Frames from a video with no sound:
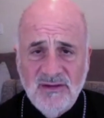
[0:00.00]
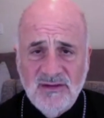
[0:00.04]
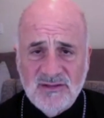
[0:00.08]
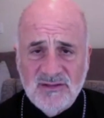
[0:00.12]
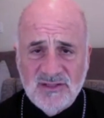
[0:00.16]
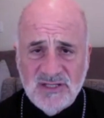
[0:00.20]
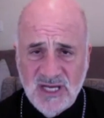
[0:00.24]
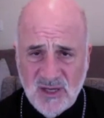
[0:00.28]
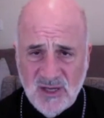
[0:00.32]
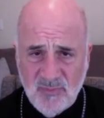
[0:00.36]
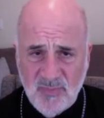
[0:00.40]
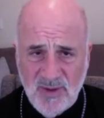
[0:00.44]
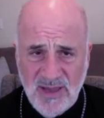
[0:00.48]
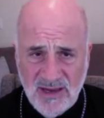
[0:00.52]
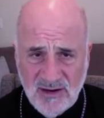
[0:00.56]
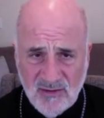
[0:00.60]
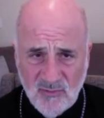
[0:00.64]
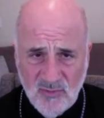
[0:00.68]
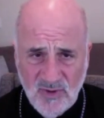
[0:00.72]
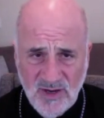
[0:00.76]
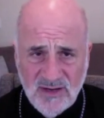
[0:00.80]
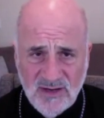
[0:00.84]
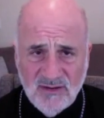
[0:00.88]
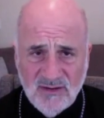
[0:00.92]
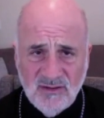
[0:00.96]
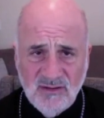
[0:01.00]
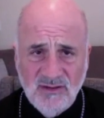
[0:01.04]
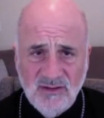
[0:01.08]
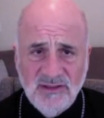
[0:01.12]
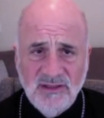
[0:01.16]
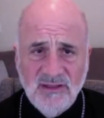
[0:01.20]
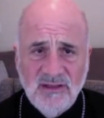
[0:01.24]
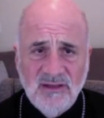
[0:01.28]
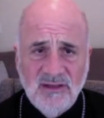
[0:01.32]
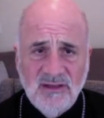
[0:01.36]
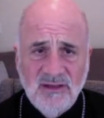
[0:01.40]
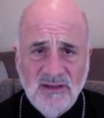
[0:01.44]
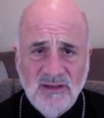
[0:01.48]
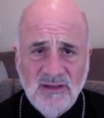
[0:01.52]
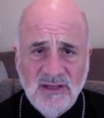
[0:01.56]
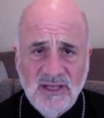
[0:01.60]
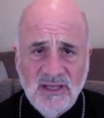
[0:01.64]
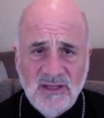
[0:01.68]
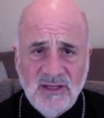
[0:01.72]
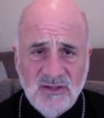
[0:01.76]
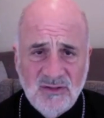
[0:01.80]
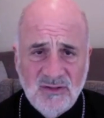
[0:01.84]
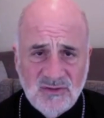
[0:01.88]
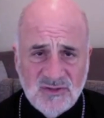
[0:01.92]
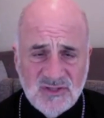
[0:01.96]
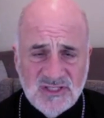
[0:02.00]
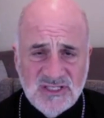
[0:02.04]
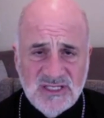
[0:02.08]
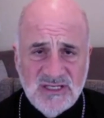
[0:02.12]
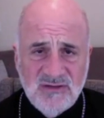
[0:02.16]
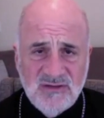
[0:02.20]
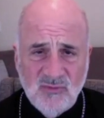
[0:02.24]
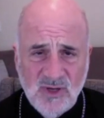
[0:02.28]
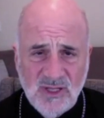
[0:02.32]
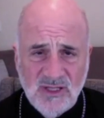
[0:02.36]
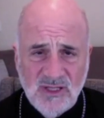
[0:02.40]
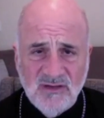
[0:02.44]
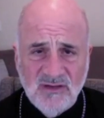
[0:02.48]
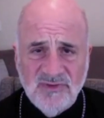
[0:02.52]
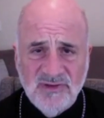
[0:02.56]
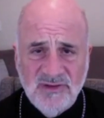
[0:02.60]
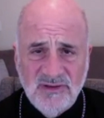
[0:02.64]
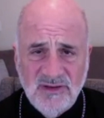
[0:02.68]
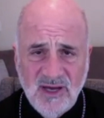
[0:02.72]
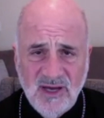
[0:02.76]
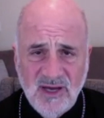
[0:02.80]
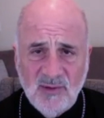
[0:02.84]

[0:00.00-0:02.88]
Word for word: Check back regularly, and you'll see relevant,